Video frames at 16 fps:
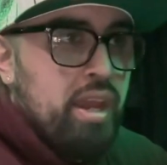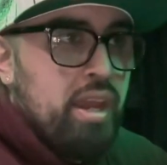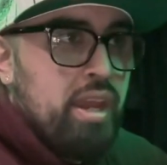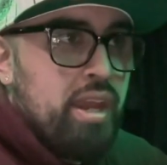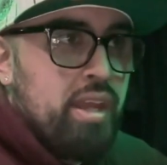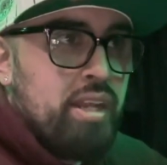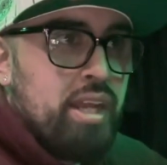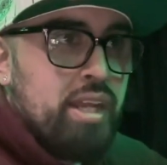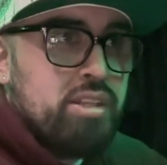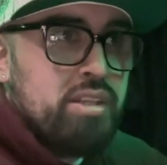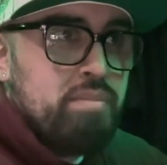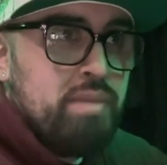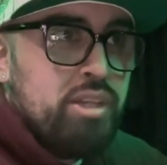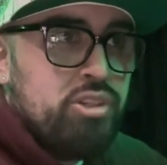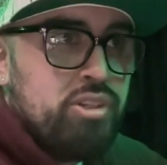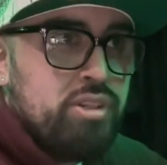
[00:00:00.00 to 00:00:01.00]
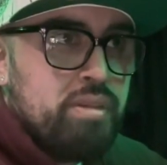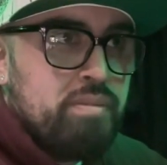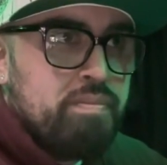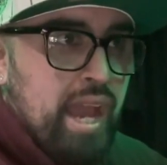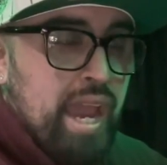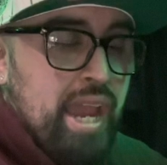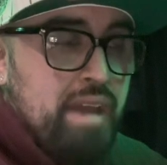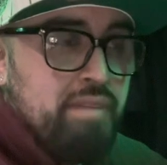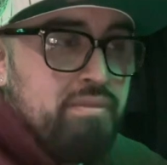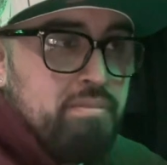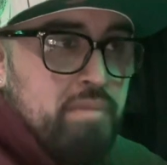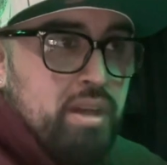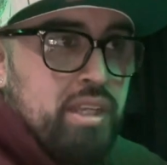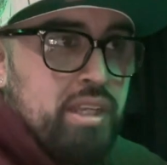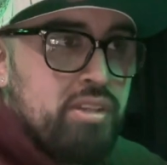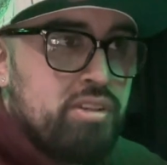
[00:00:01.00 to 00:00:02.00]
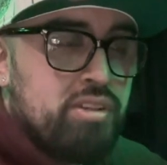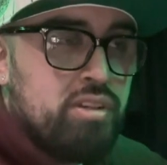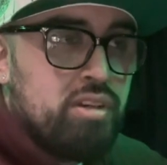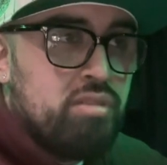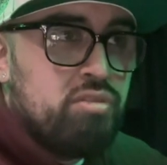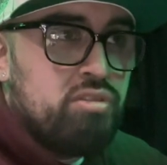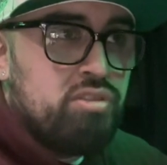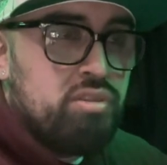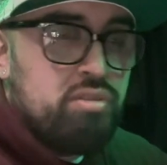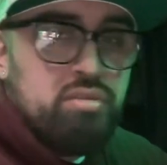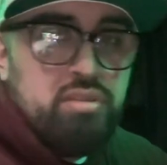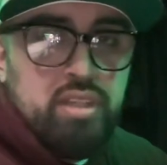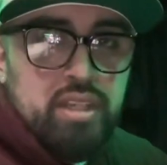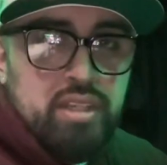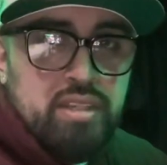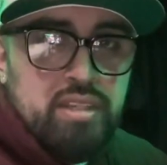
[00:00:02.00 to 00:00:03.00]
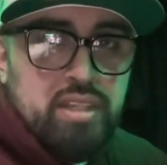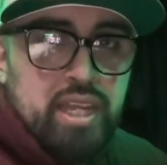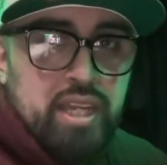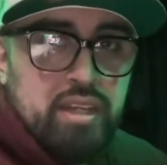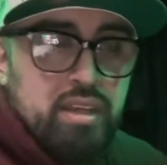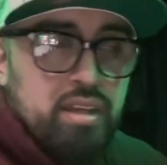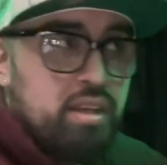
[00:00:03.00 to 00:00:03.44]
And not to mention, I have money to go and do things like